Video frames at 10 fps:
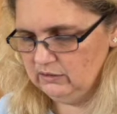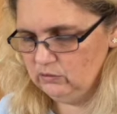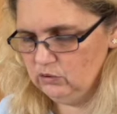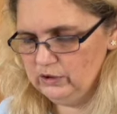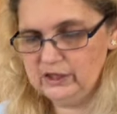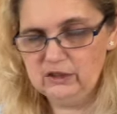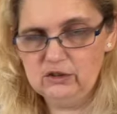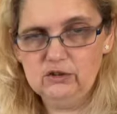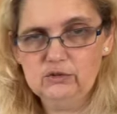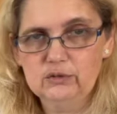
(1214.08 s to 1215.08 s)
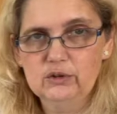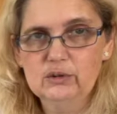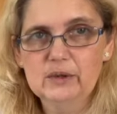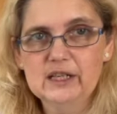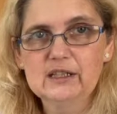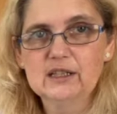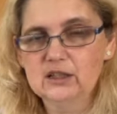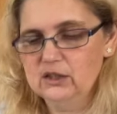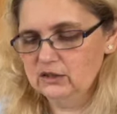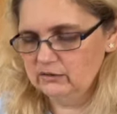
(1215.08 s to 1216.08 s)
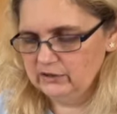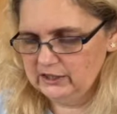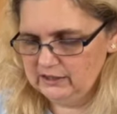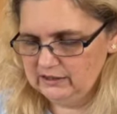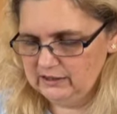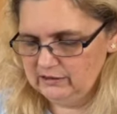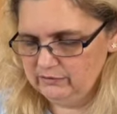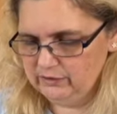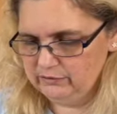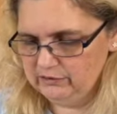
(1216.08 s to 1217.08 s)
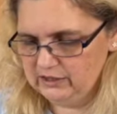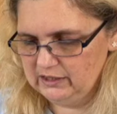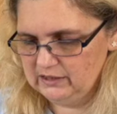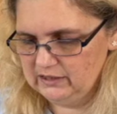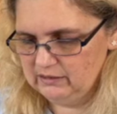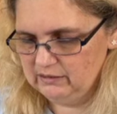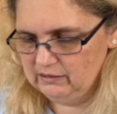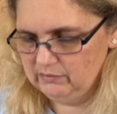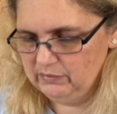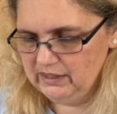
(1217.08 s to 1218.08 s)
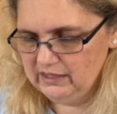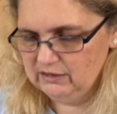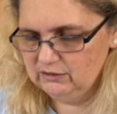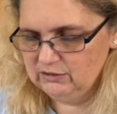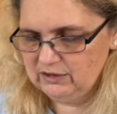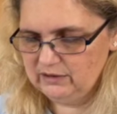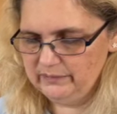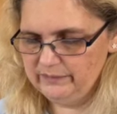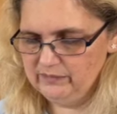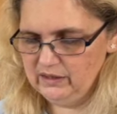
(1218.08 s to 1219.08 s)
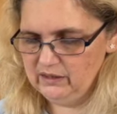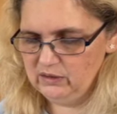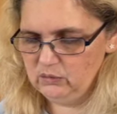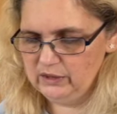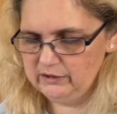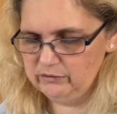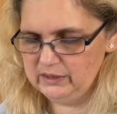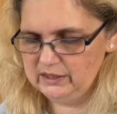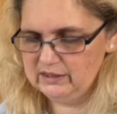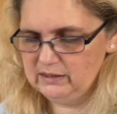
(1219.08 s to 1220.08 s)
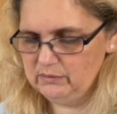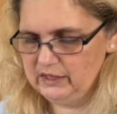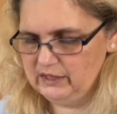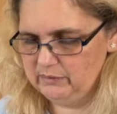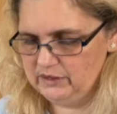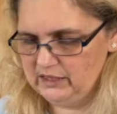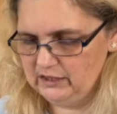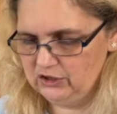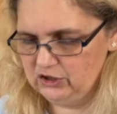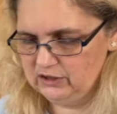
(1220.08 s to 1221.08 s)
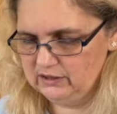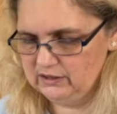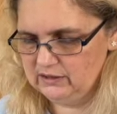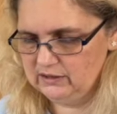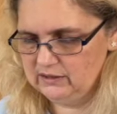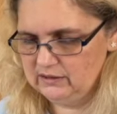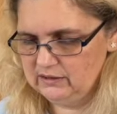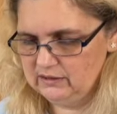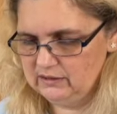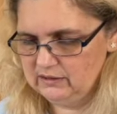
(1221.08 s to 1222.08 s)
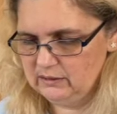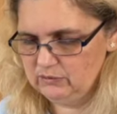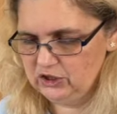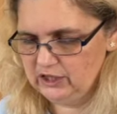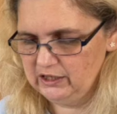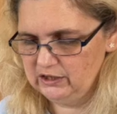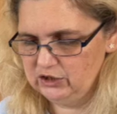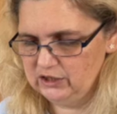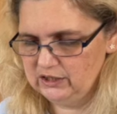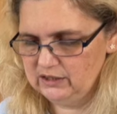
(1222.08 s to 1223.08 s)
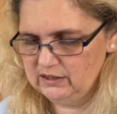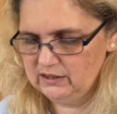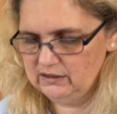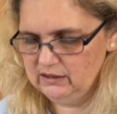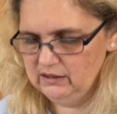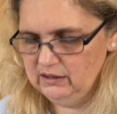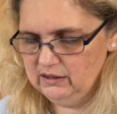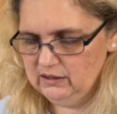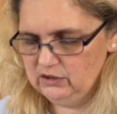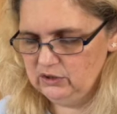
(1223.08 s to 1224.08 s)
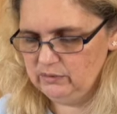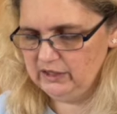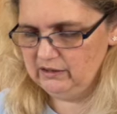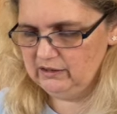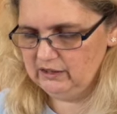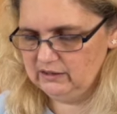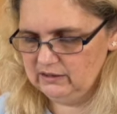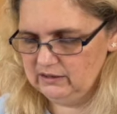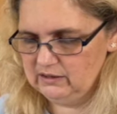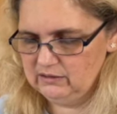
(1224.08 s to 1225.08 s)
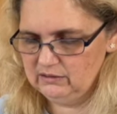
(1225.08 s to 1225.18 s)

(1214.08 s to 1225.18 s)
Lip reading: walking you through the making of a 1950s blouse. We have made some adaptations, some changes to make things